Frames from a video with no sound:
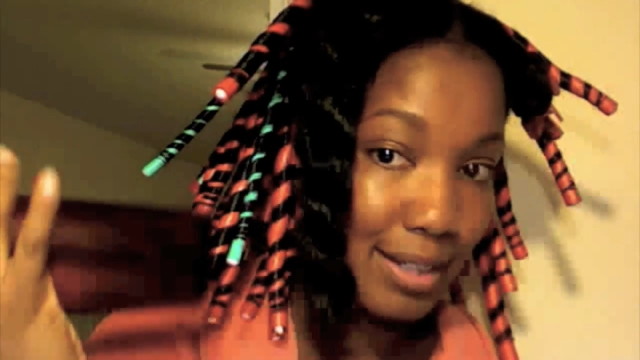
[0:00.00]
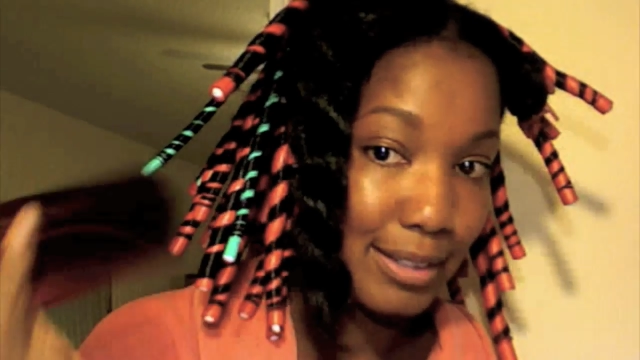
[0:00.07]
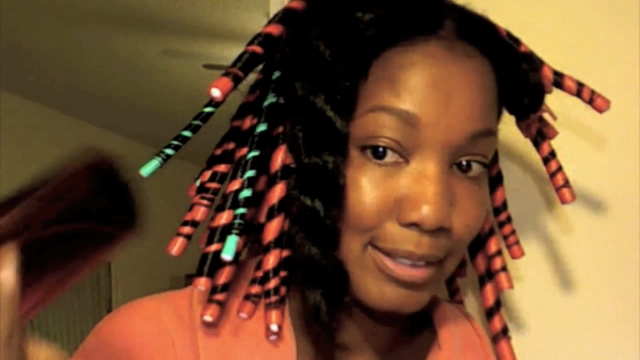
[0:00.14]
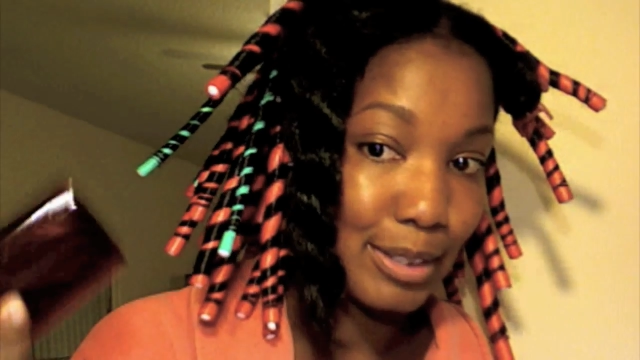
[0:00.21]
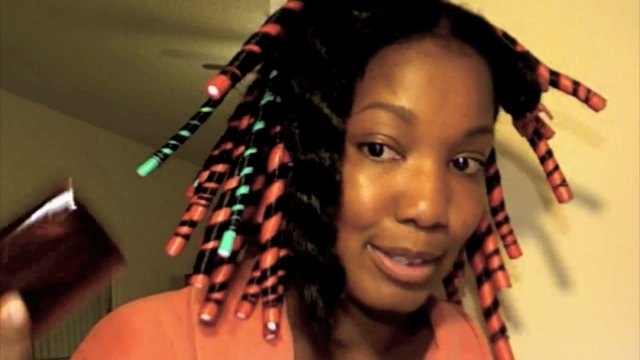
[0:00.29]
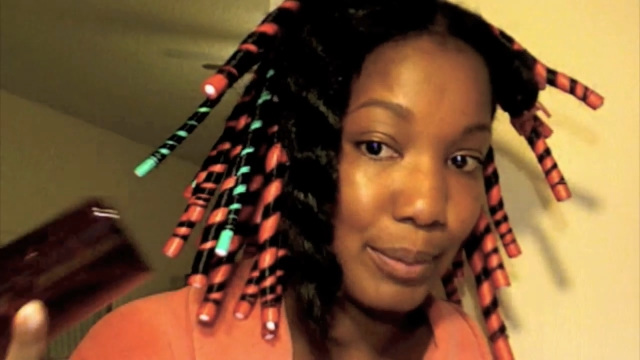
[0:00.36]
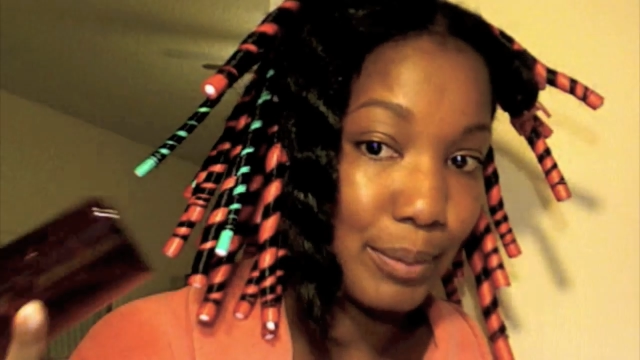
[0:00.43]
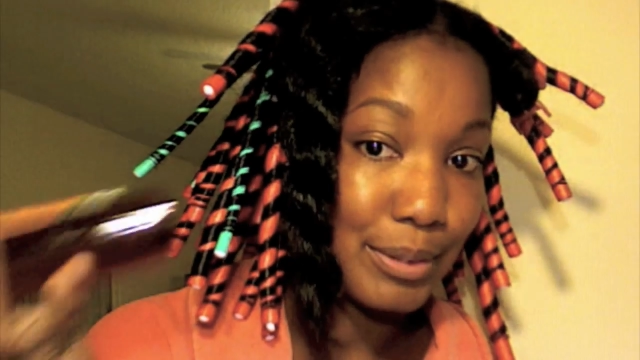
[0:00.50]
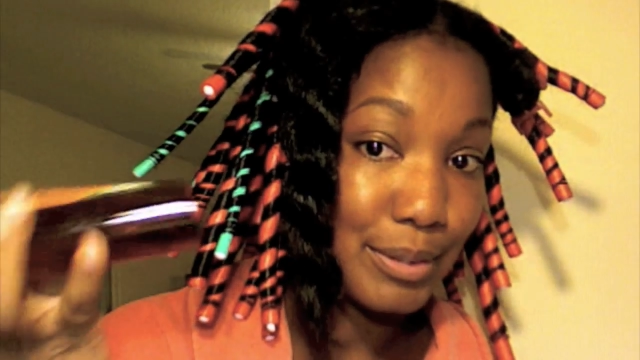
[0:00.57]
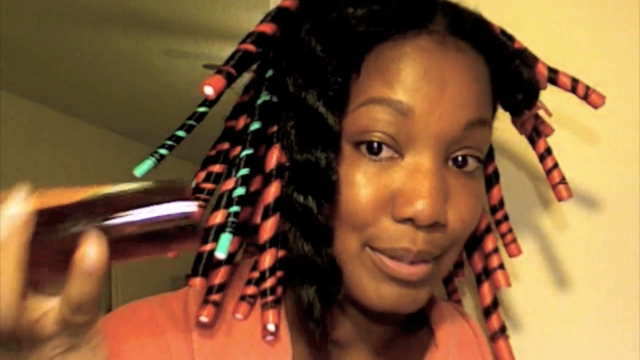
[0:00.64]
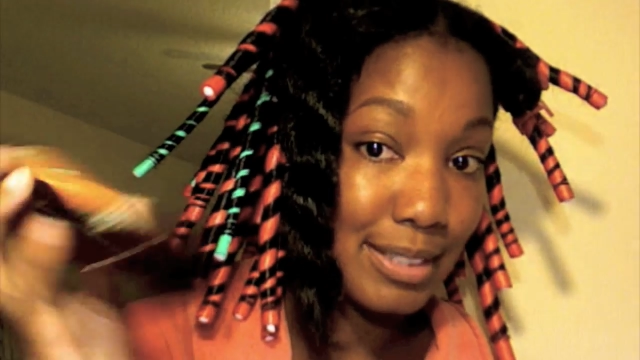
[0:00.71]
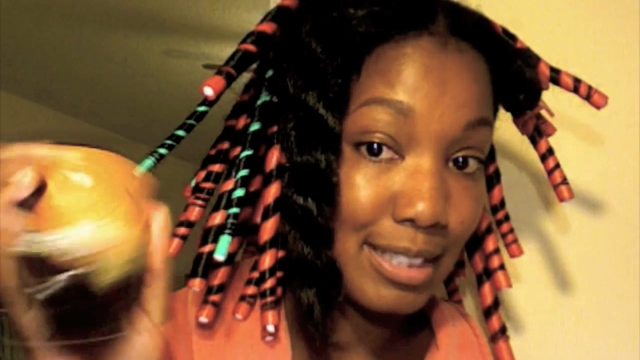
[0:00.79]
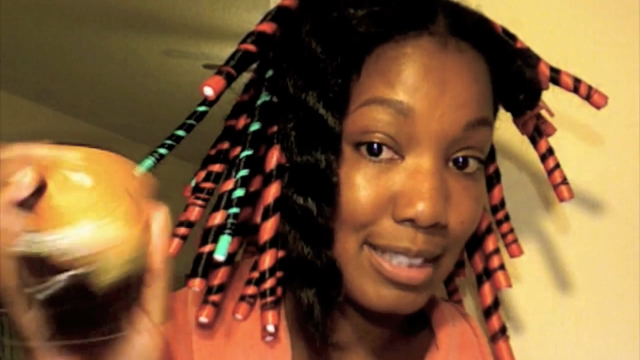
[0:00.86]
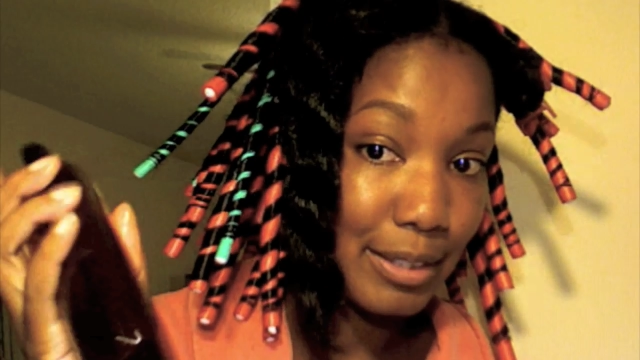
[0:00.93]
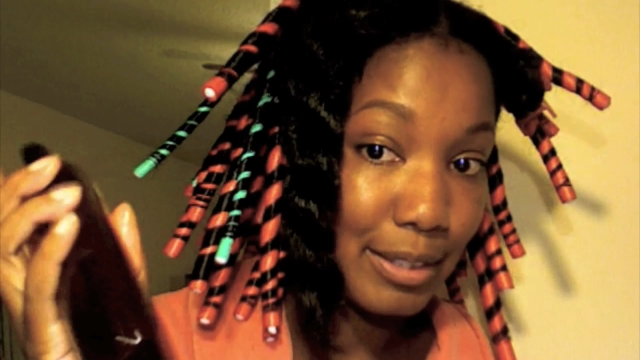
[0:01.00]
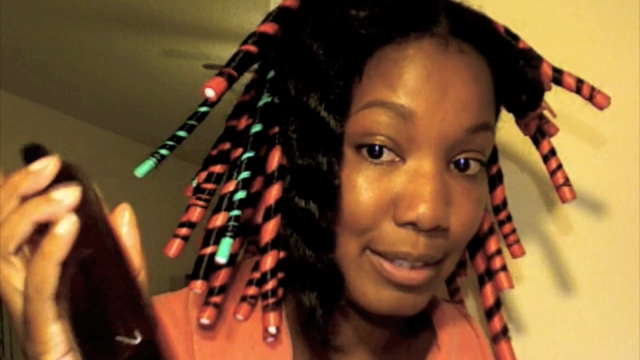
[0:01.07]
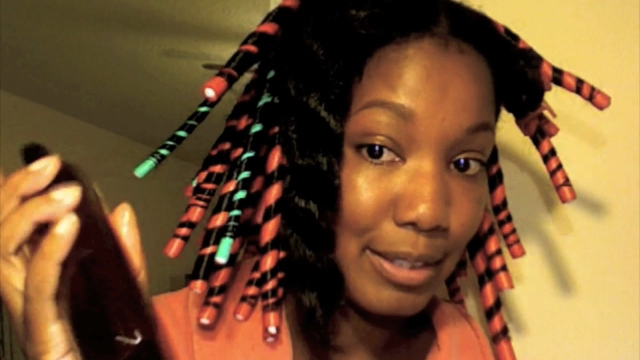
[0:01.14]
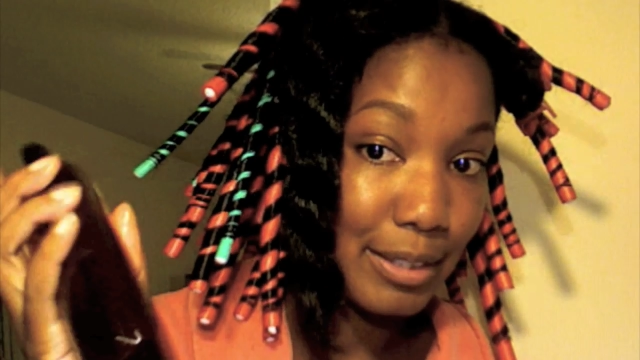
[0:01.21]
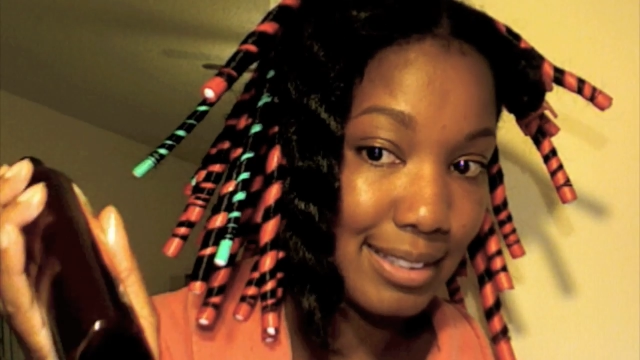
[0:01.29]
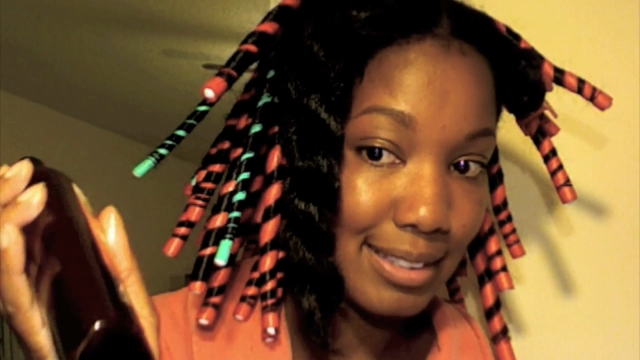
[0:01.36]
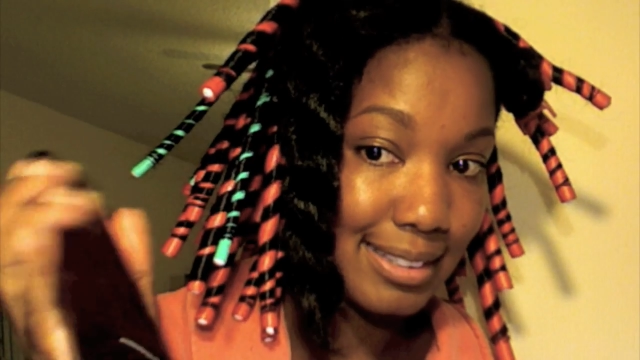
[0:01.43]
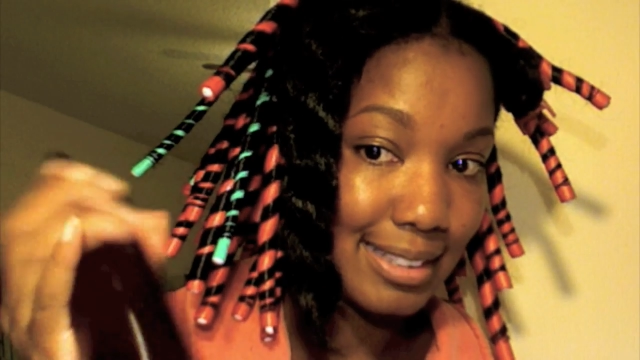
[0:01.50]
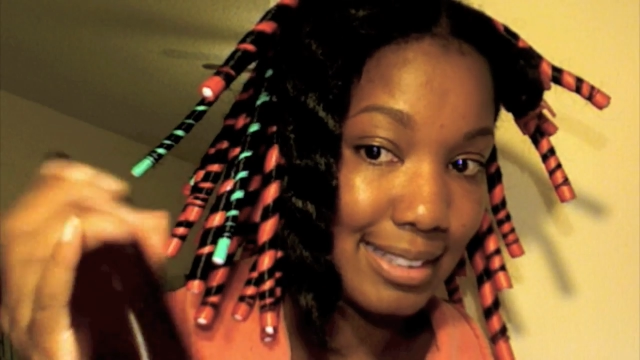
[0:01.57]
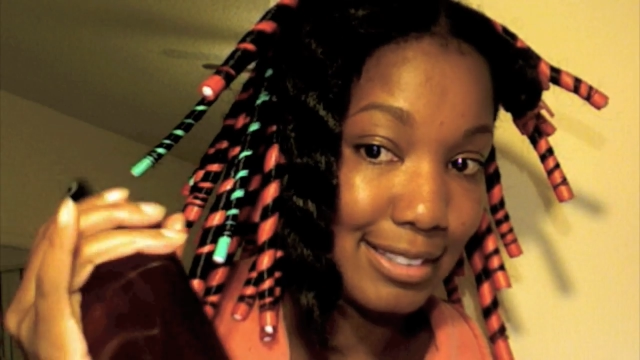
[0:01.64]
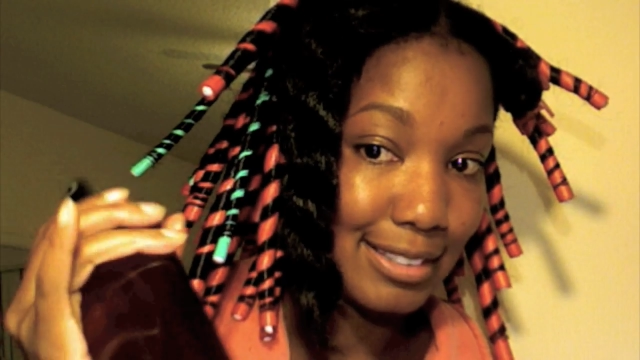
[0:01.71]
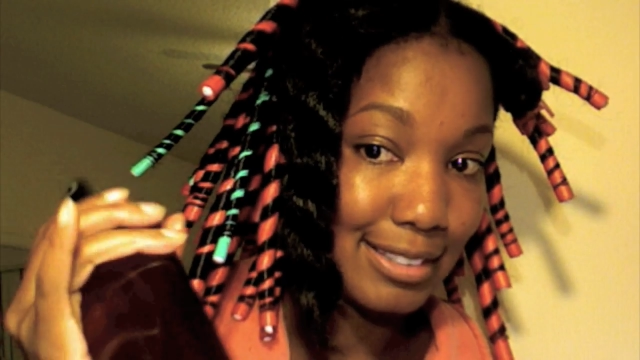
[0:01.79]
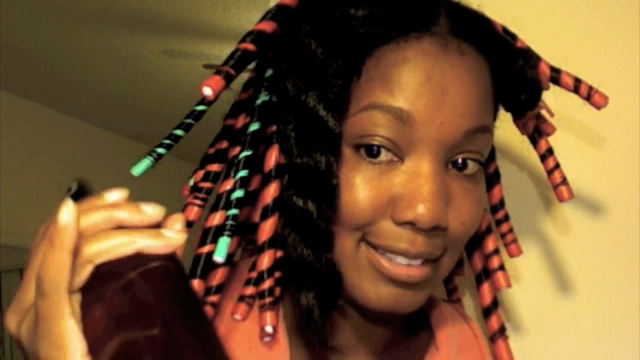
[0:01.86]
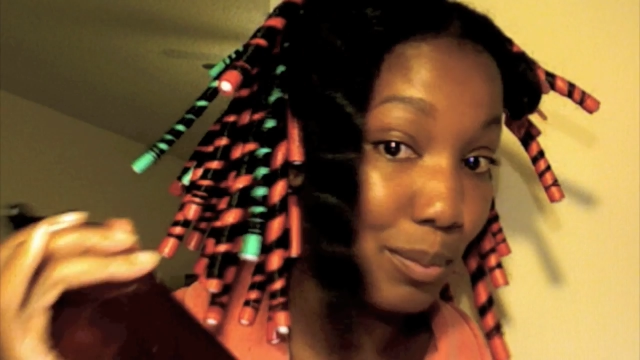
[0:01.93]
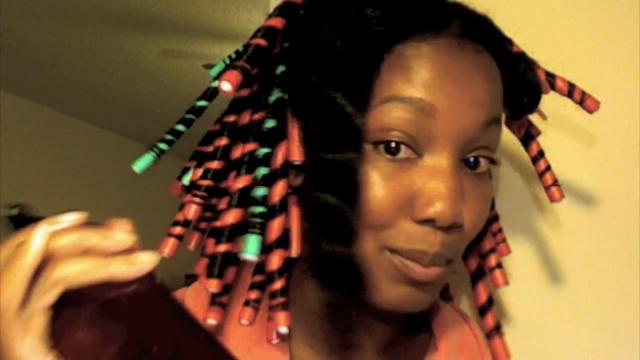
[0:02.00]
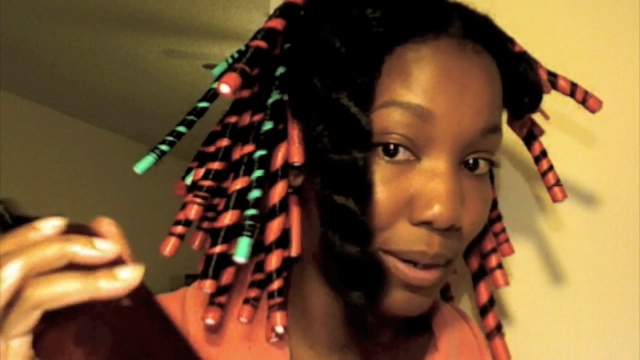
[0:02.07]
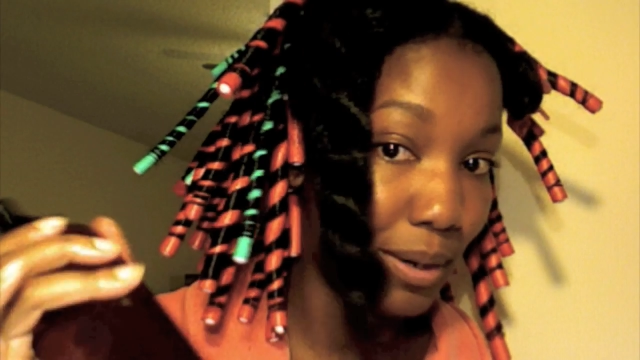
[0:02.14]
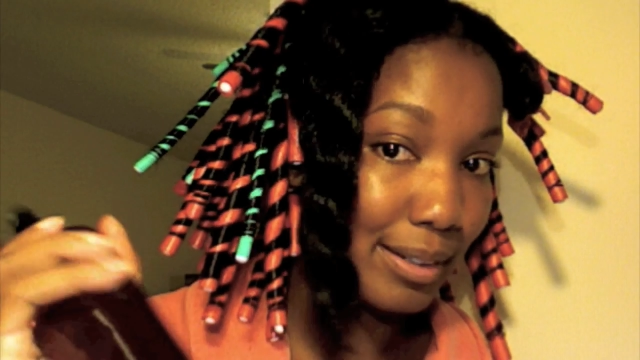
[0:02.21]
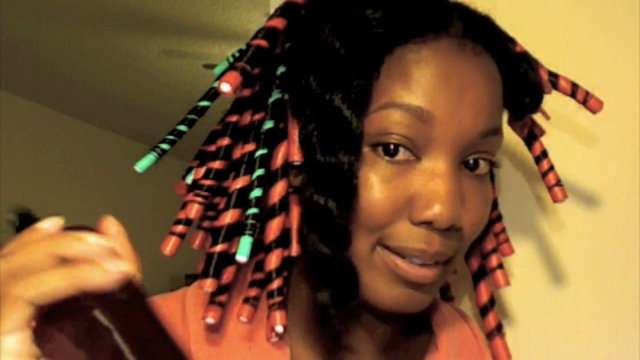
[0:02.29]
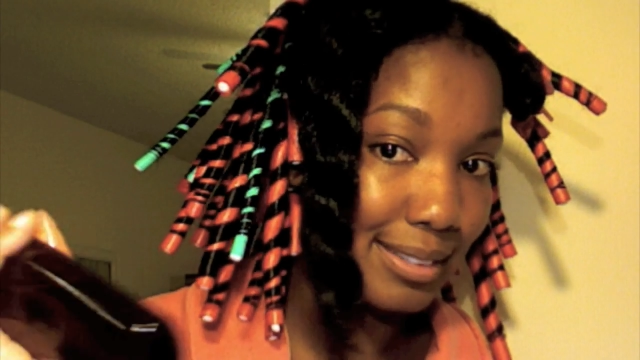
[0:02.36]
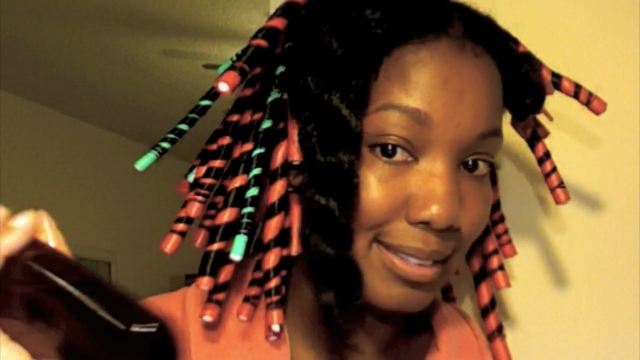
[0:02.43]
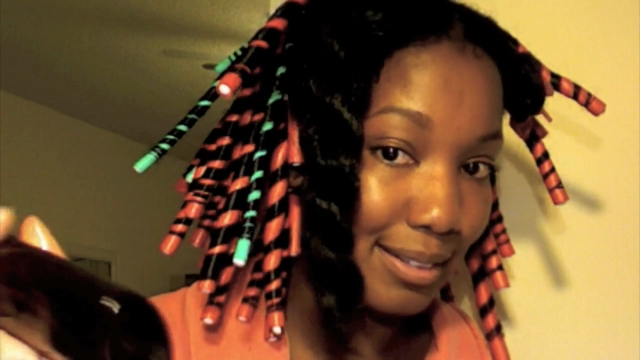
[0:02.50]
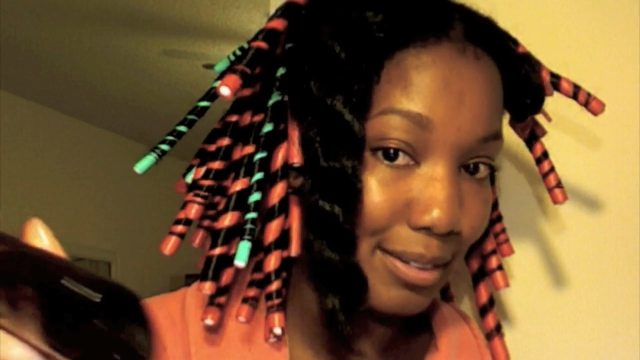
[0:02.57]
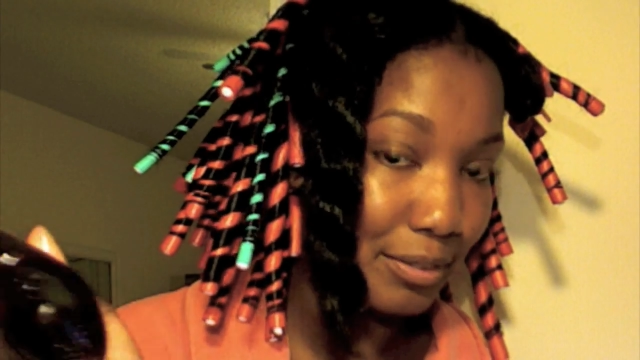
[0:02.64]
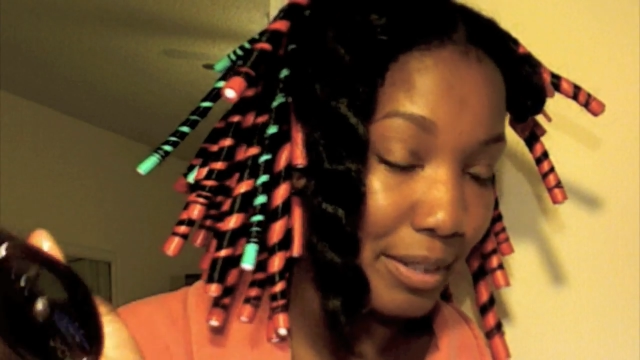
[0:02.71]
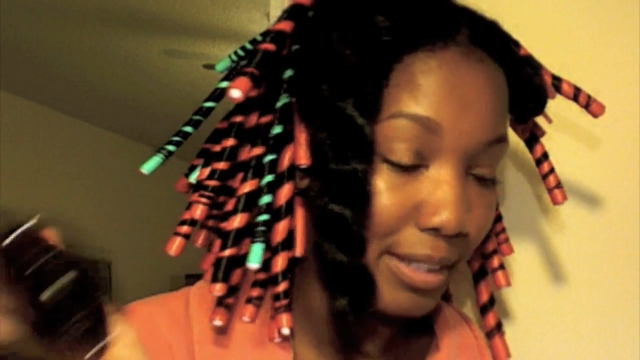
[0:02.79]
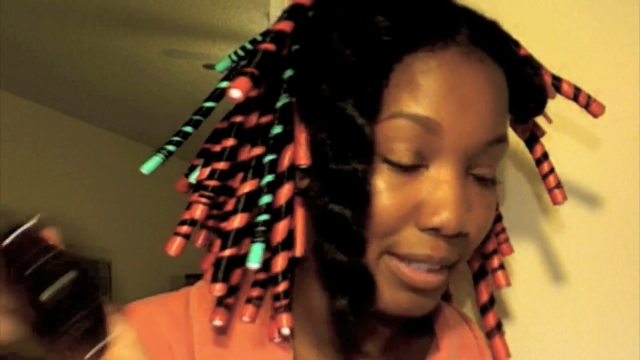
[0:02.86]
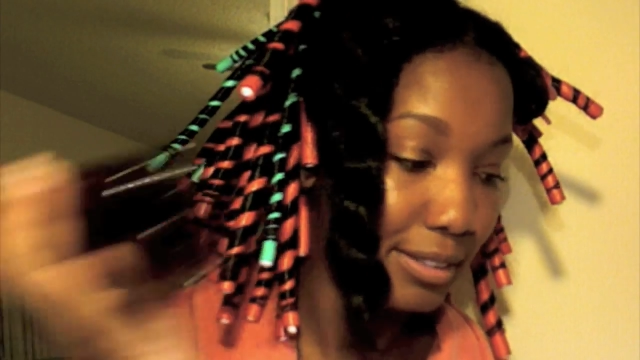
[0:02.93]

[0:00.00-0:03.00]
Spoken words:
So when you see me use this, it's just water, it's not the Frank